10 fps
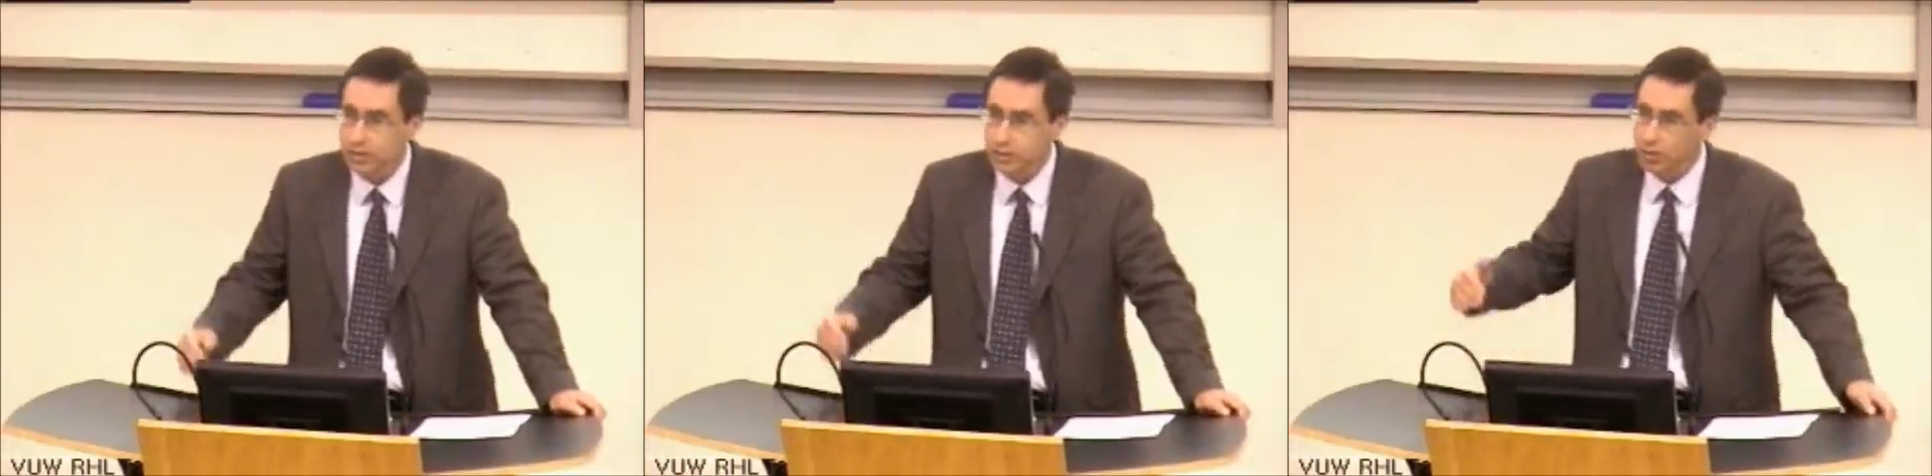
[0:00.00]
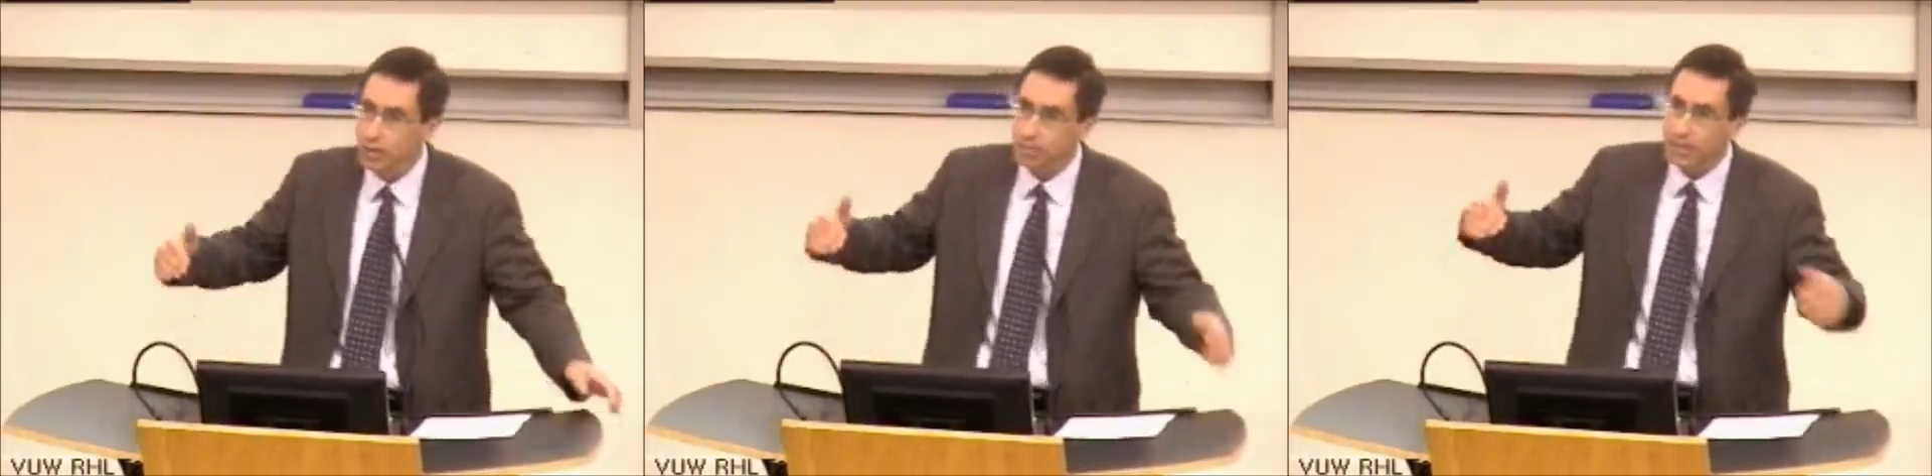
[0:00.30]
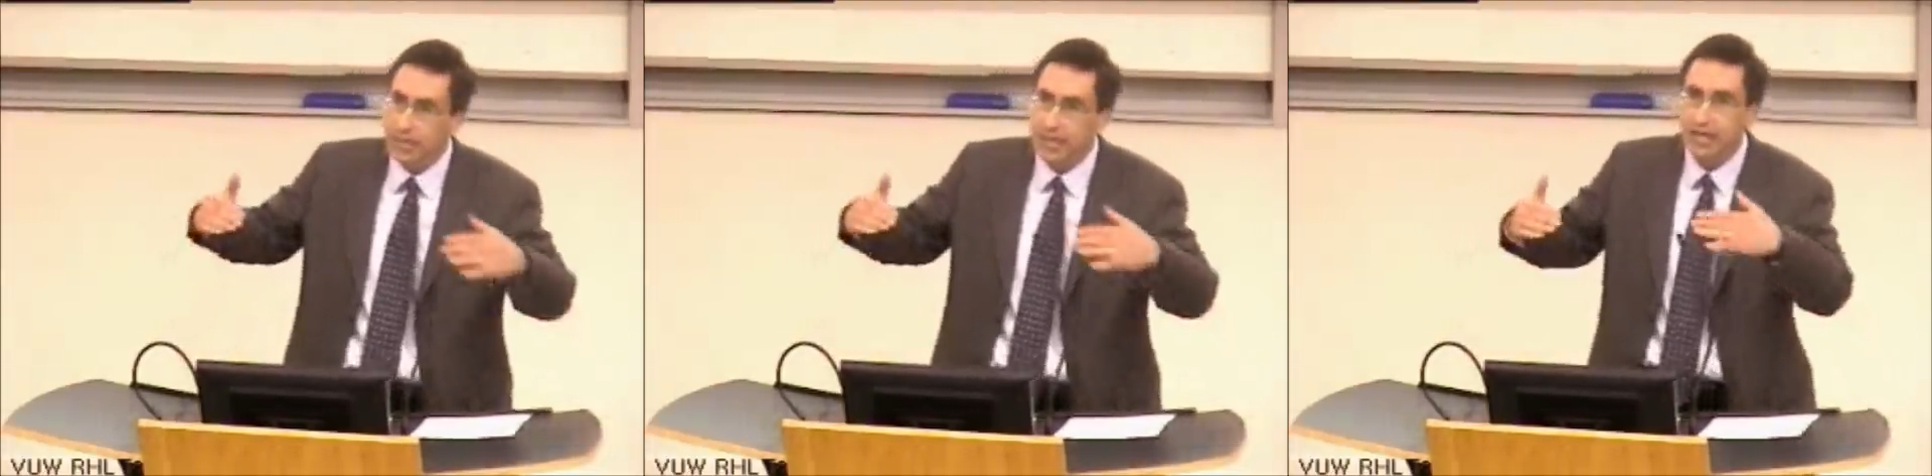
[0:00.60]
the story
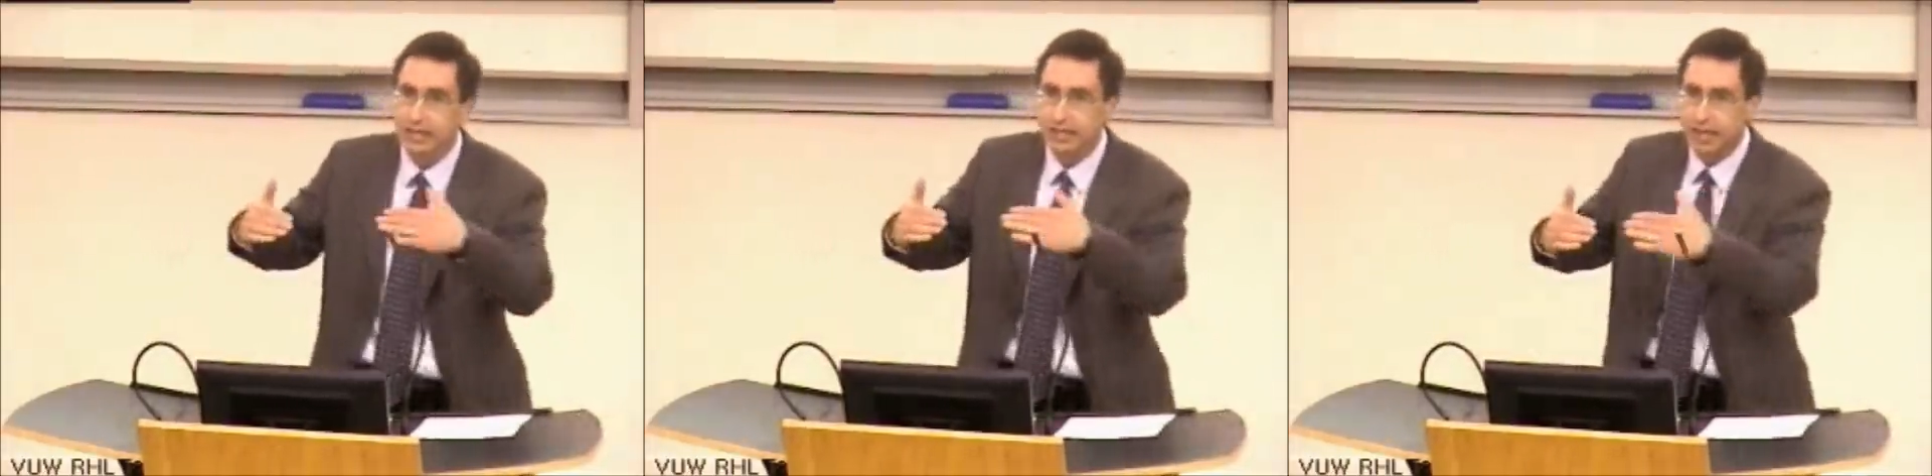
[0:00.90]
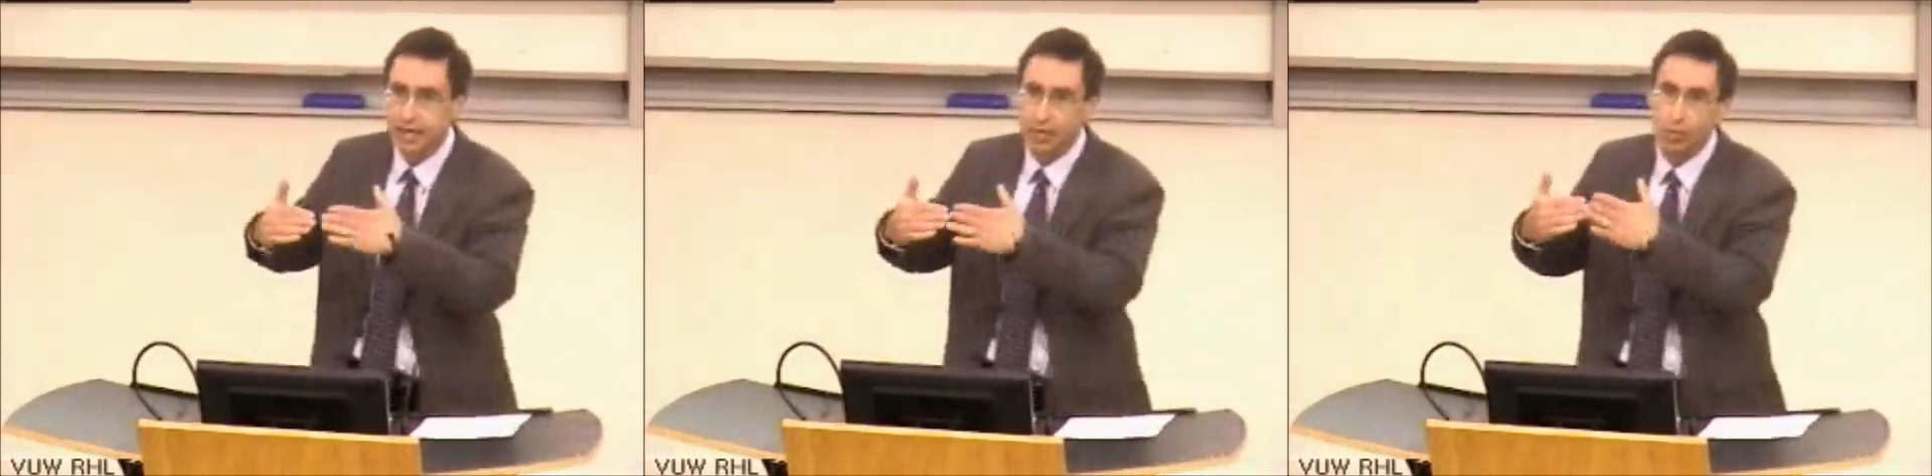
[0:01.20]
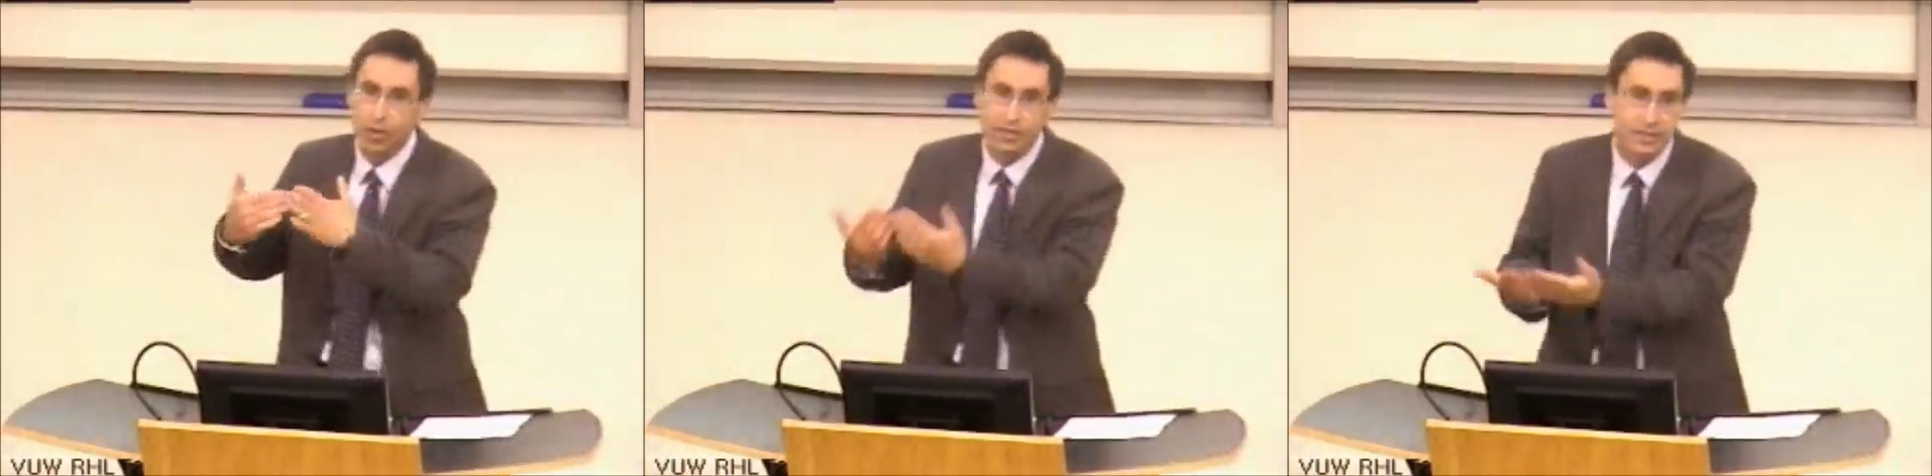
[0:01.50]
begins then at one